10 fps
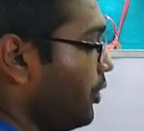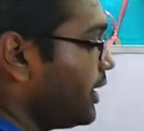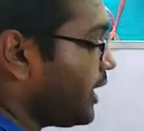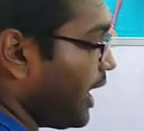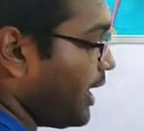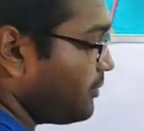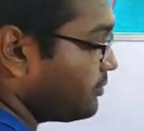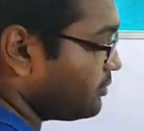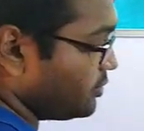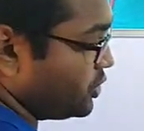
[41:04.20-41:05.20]
when I
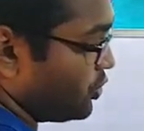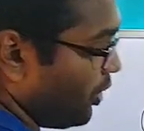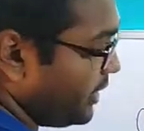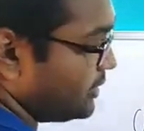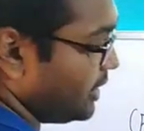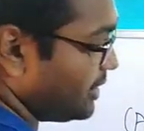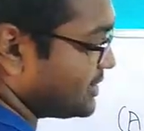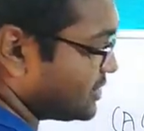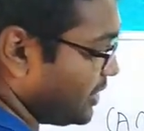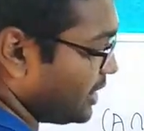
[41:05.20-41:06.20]
am drawing the
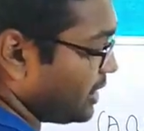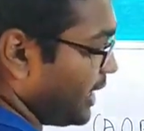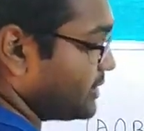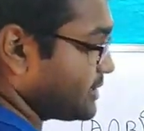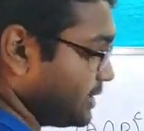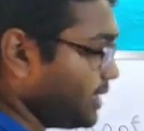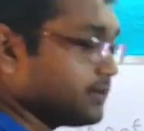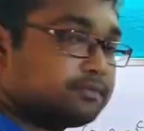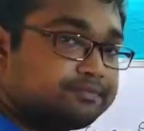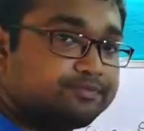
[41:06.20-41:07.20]
straight lines
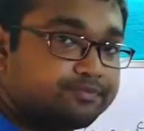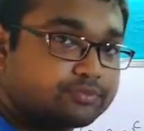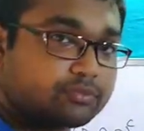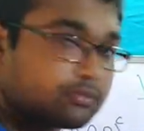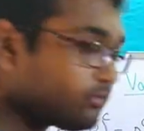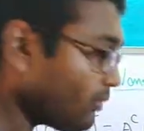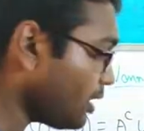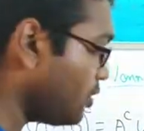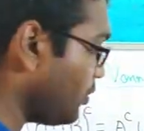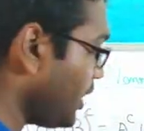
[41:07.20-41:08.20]
now,
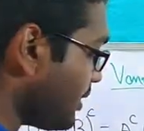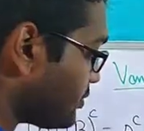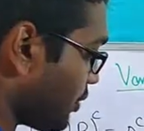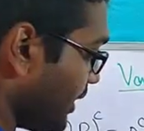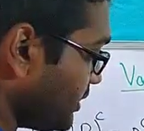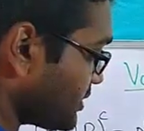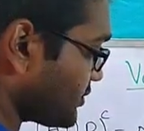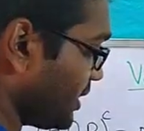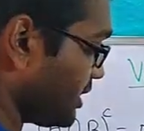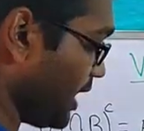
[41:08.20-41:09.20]
when I am drawing the
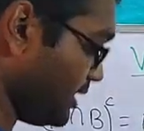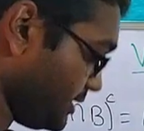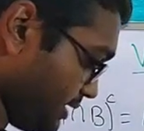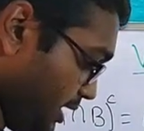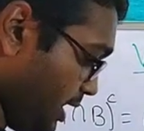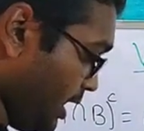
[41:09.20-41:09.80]
straight lines,